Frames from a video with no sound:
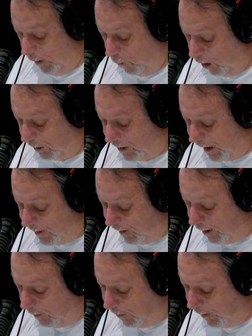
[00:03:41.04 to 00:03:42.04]
What does
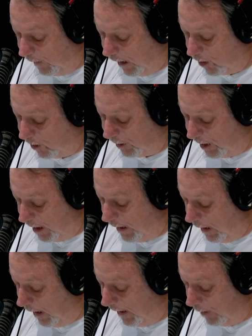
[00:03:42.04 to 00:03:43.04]
the abbreviation
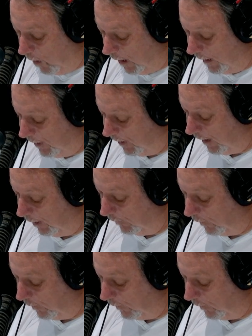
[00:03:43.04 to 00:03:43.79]
DIY stand